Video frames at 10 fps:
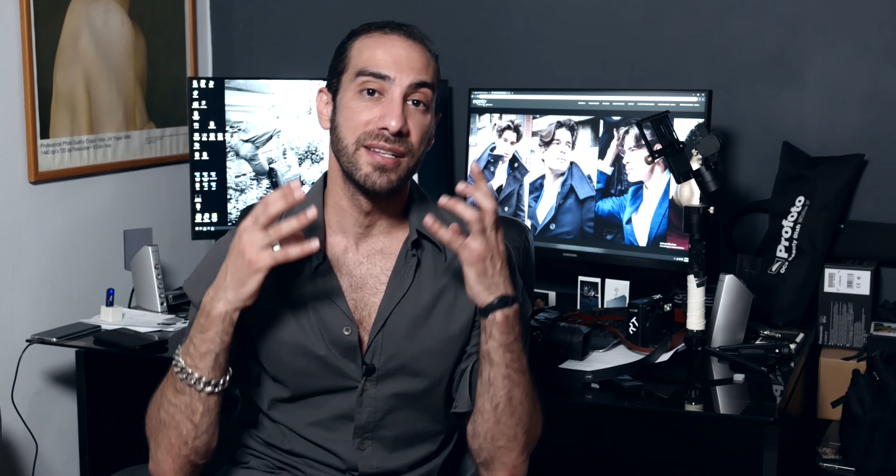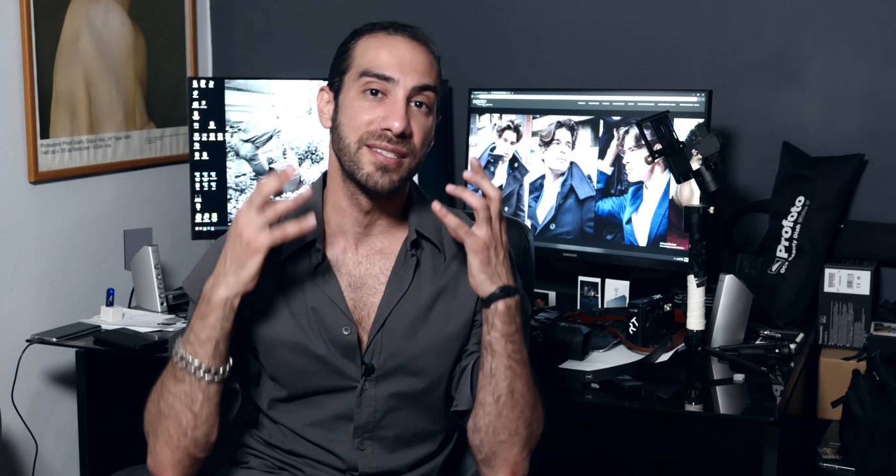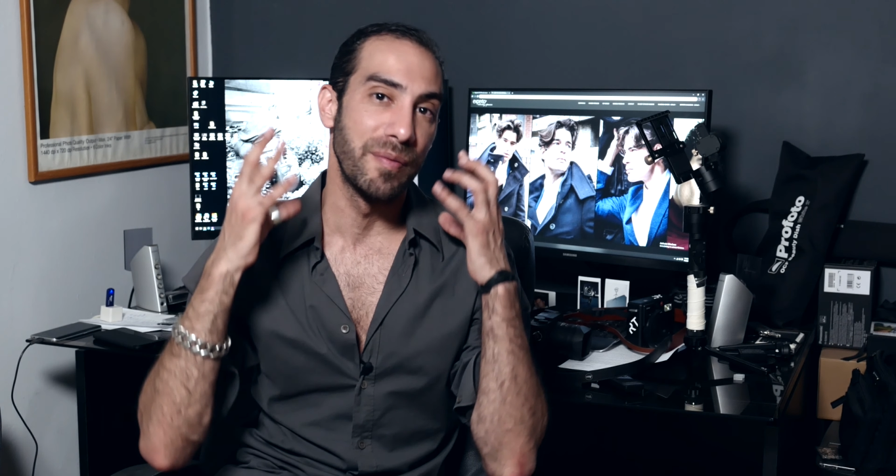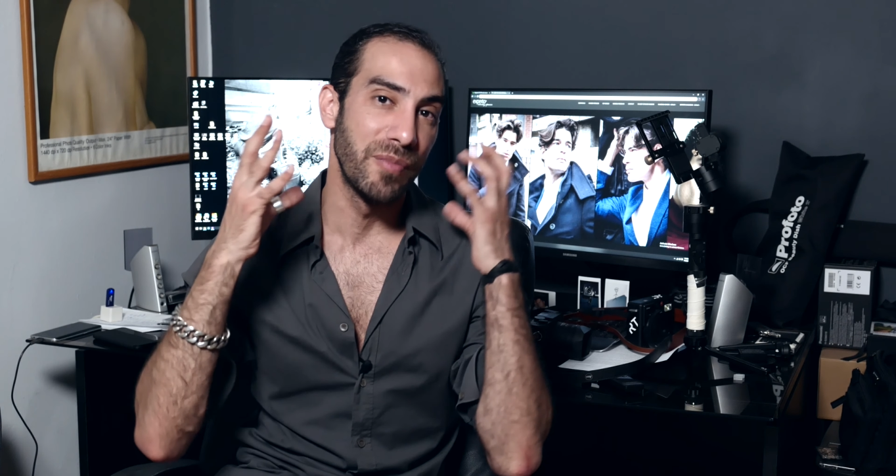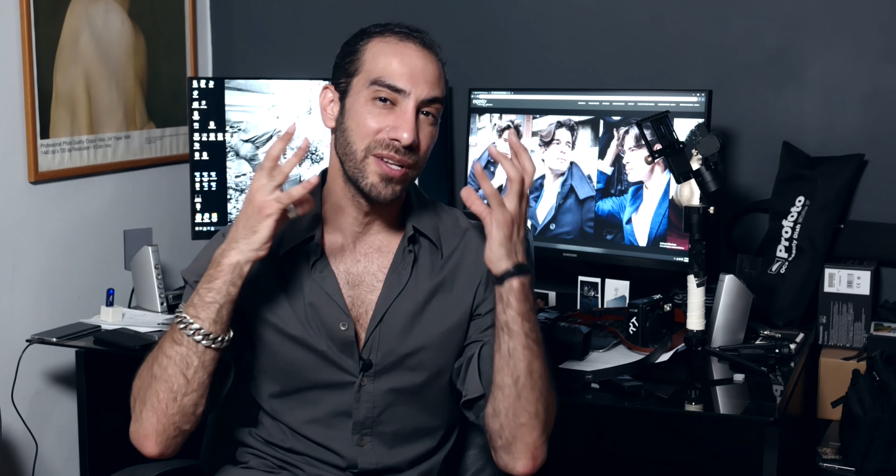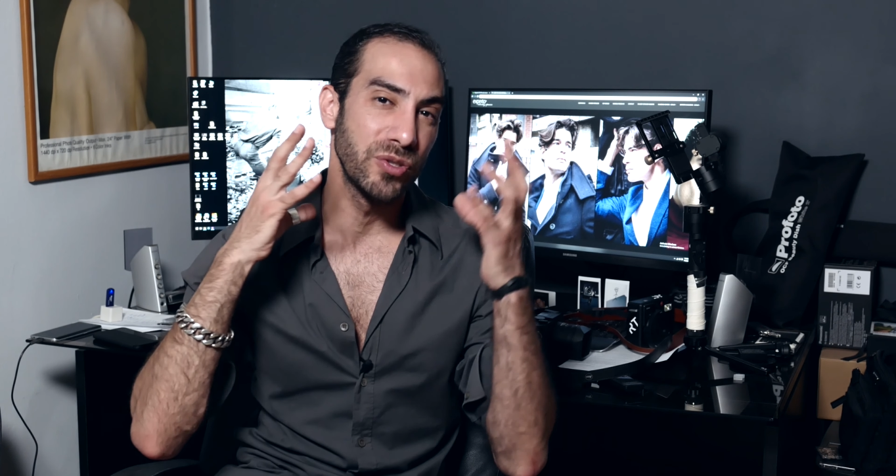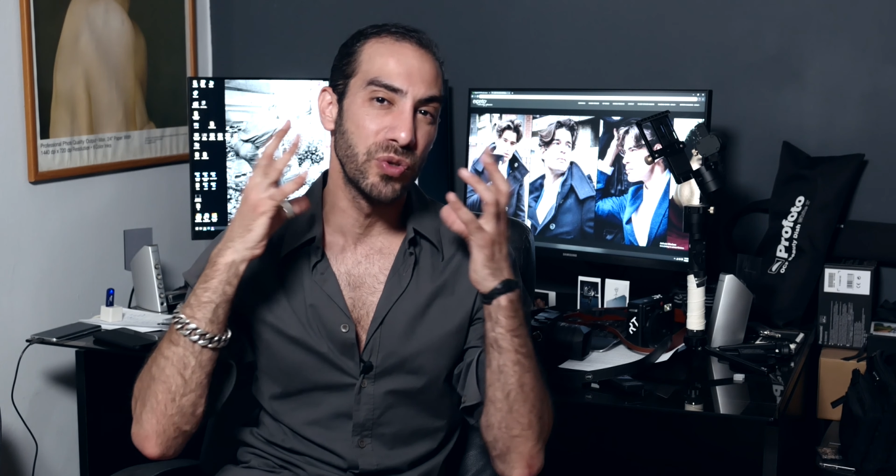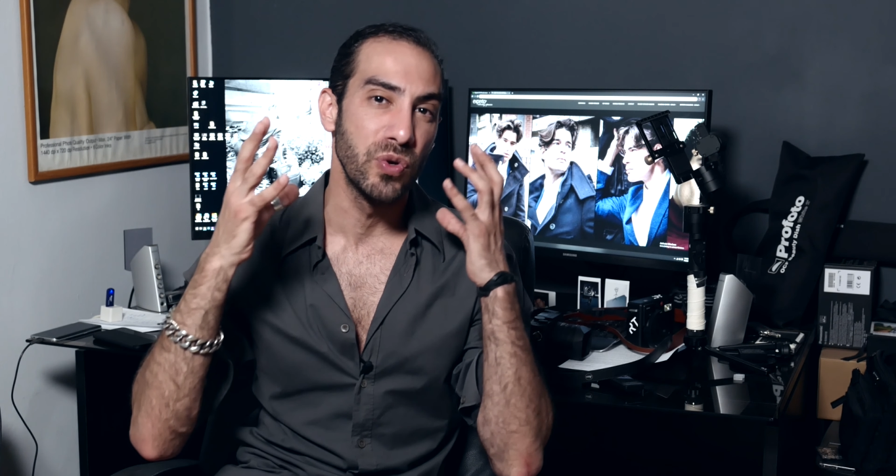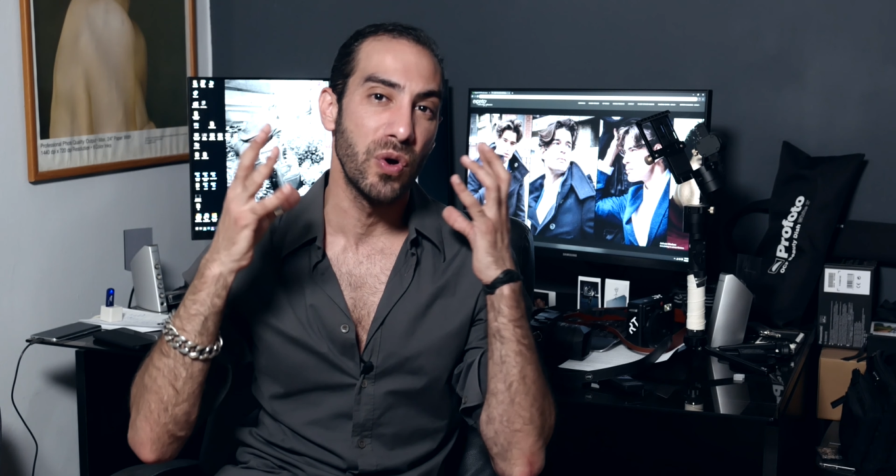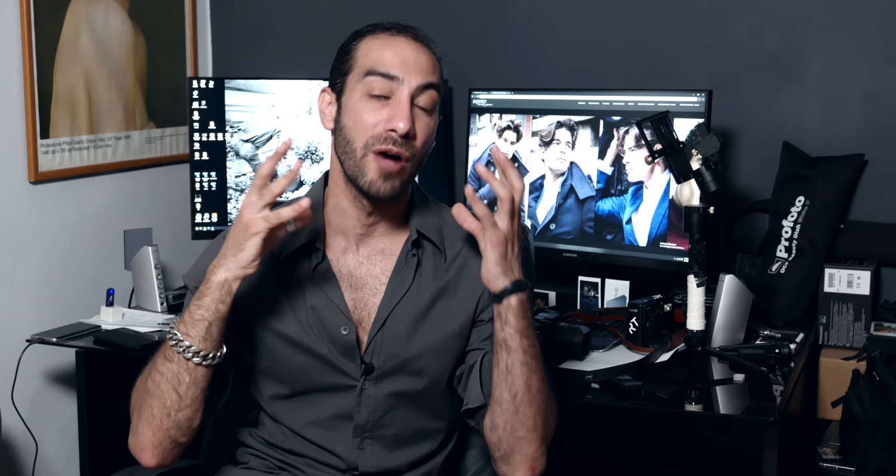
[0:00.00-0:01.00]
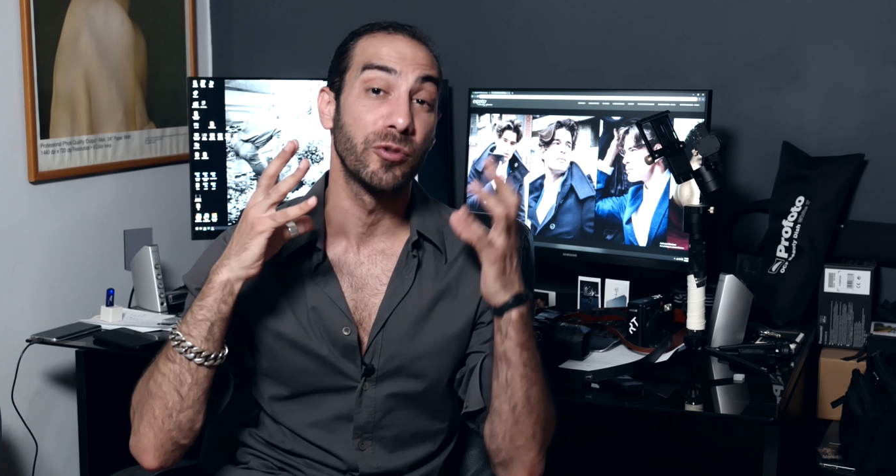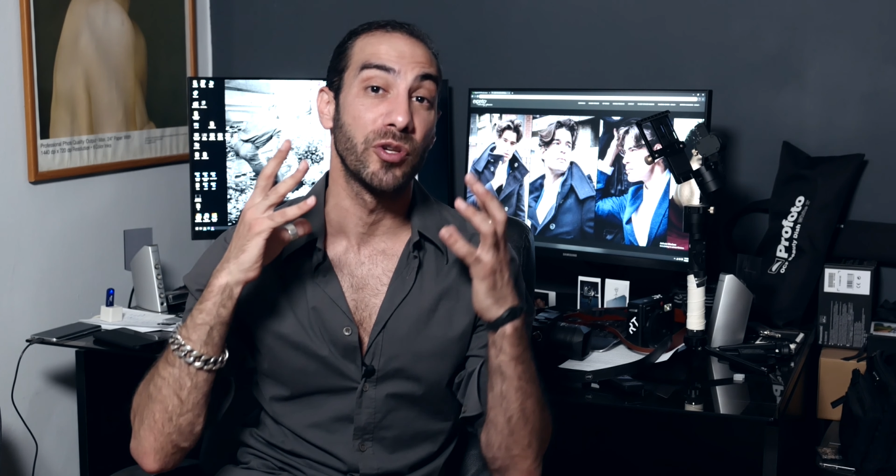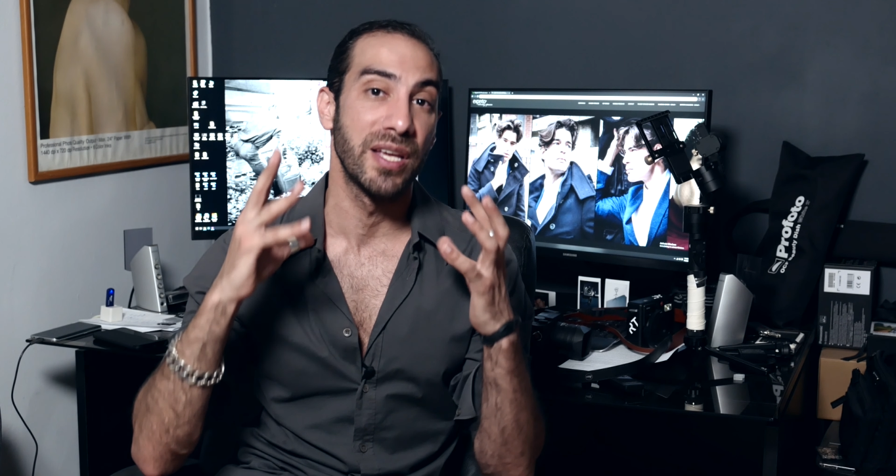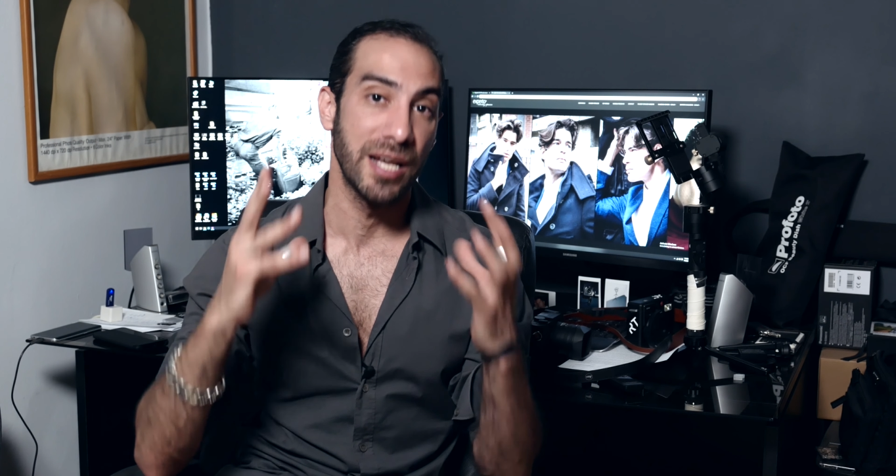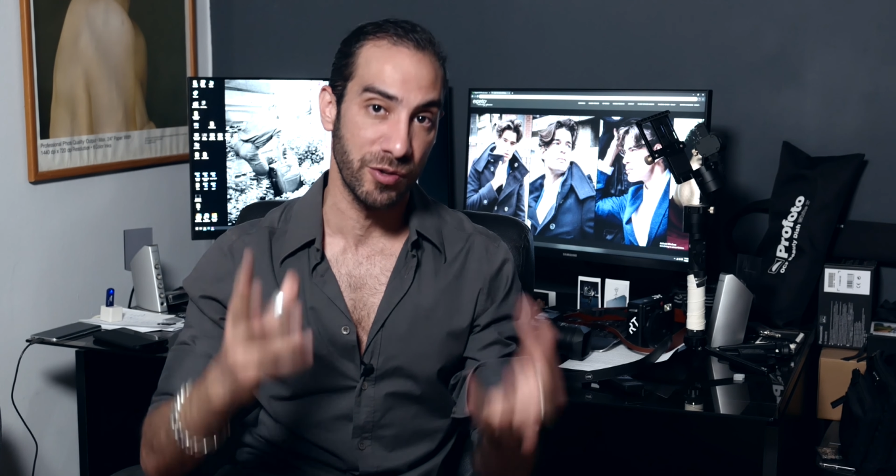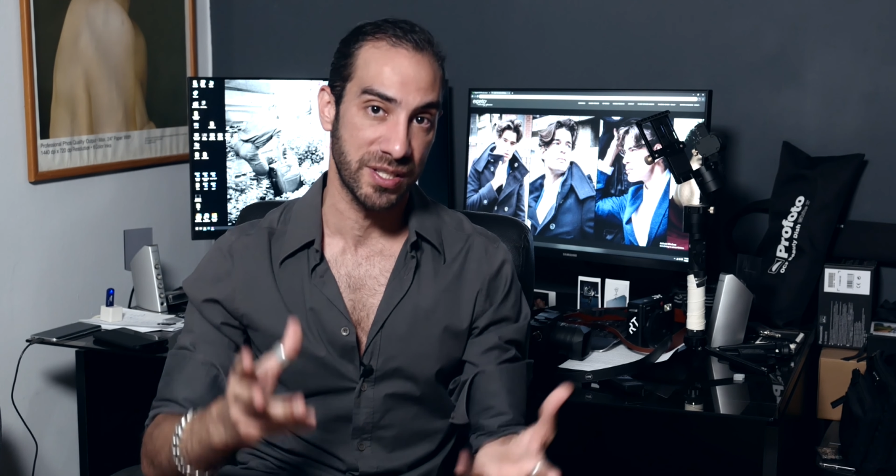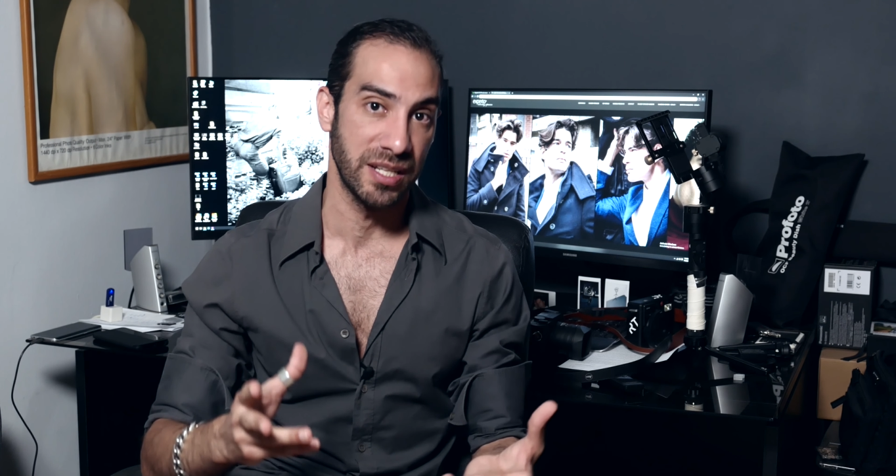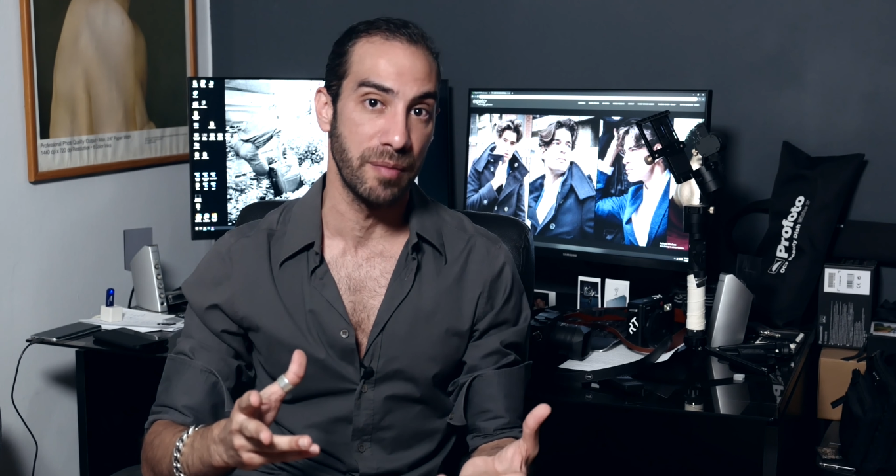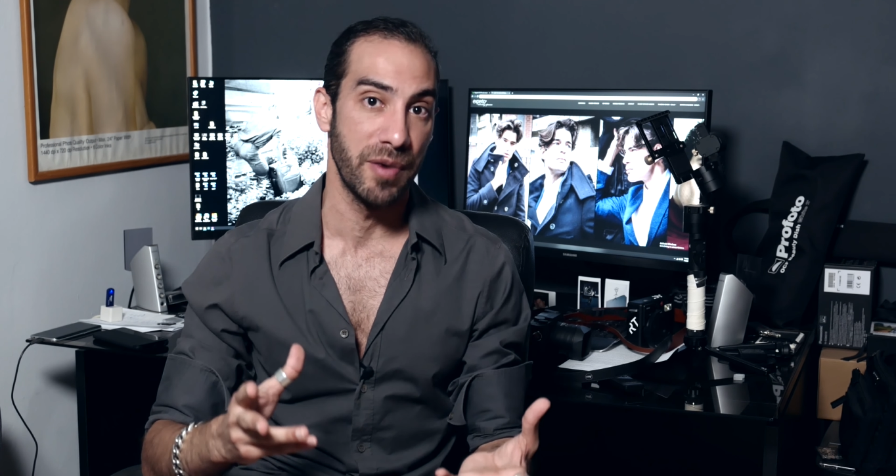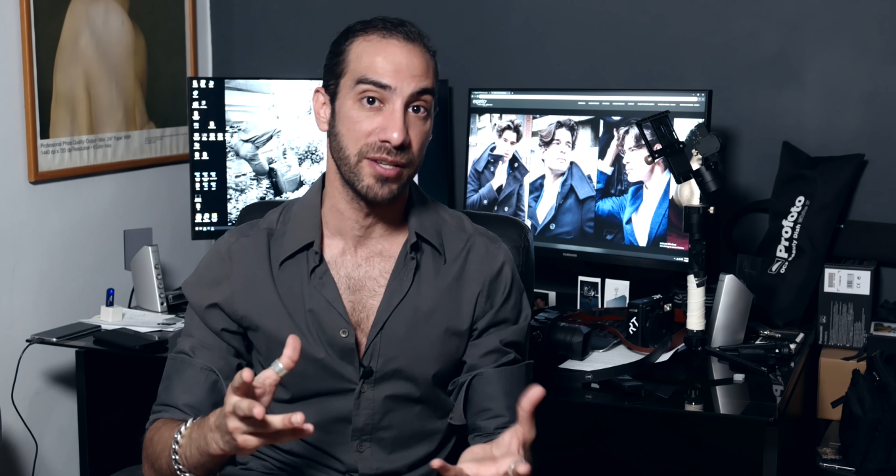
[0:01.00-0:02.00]
someone to know how to think
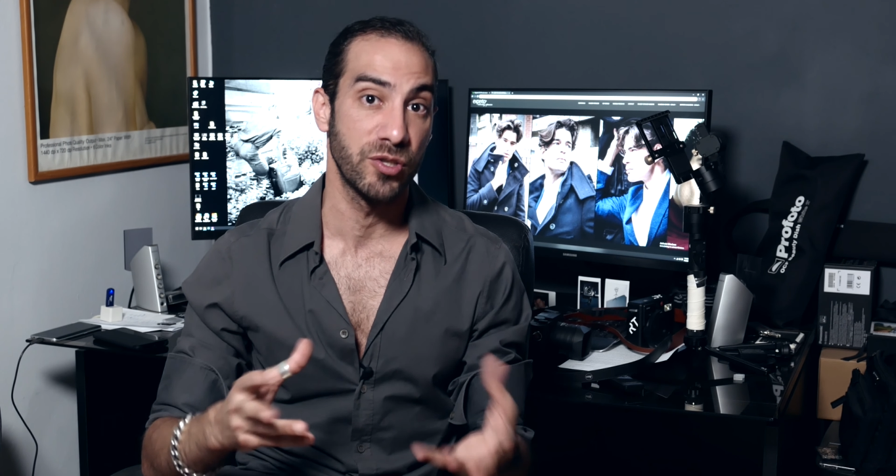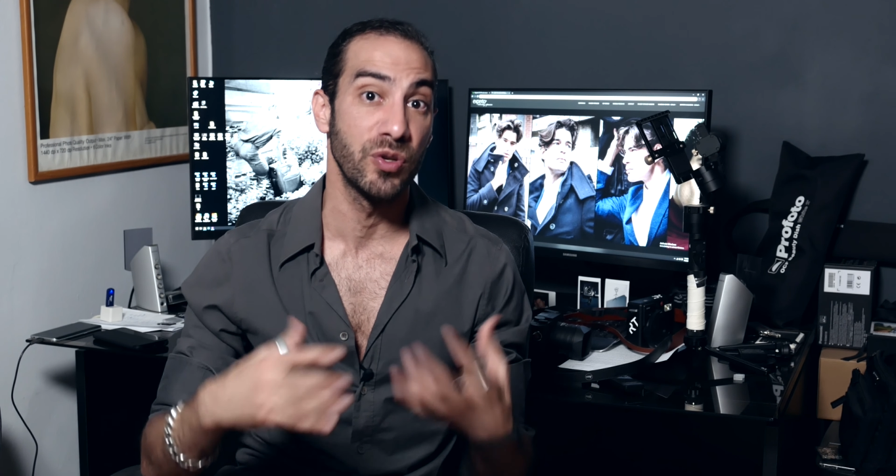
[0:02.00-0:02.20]
outside the box.